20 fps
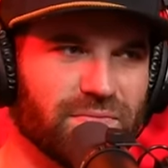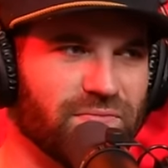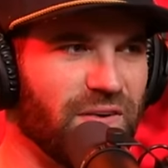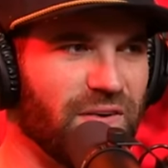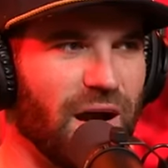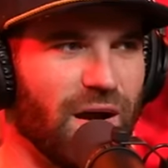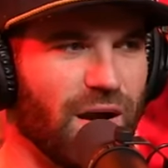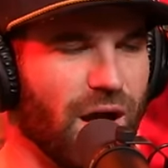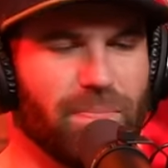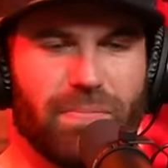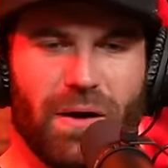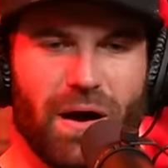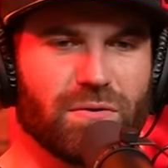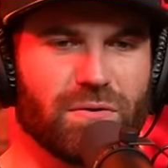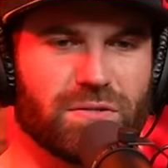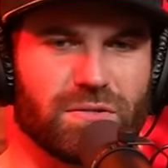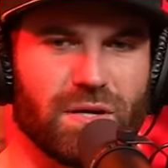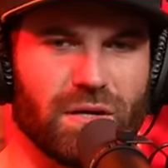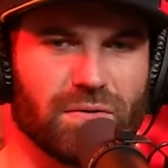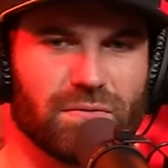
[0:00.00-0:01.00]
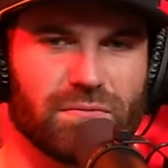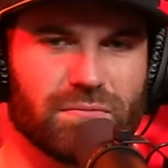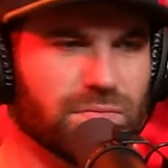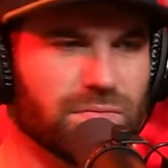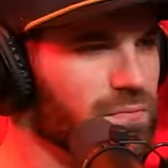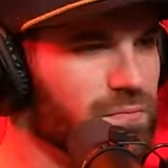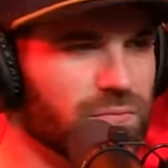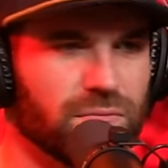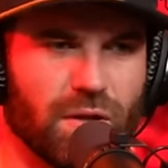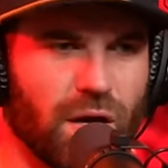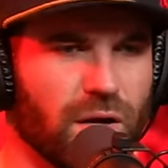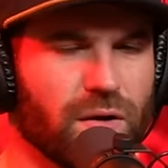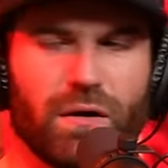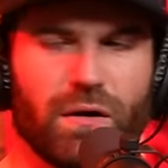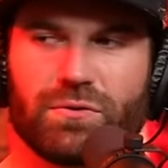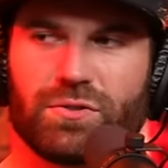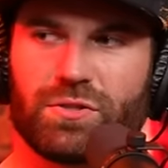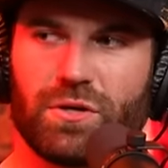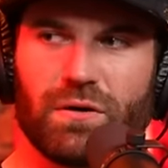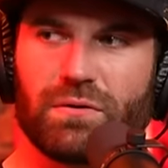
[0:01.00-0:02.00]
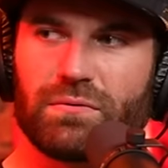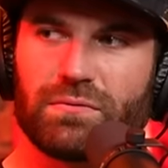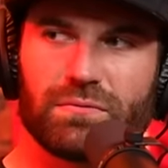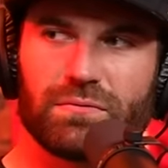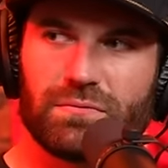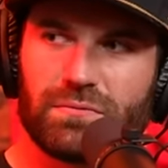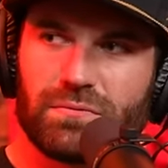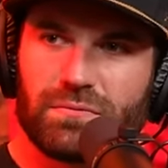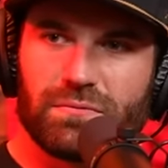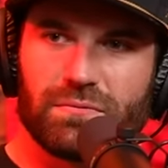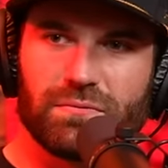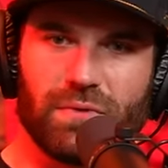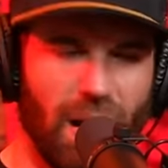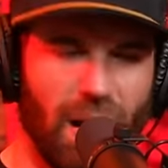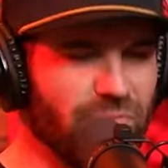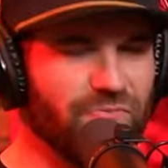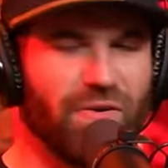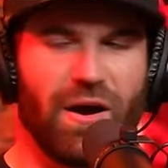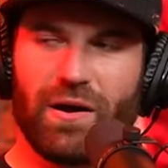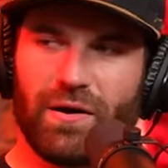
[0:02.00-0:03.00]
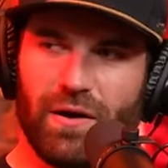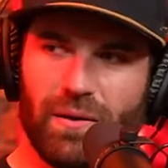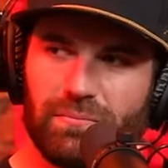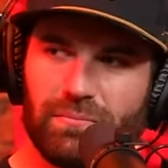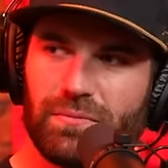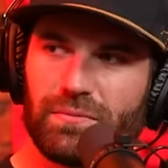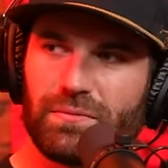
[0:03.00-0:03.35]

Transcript: fired up, I was like, "No, no, sir, I'm fired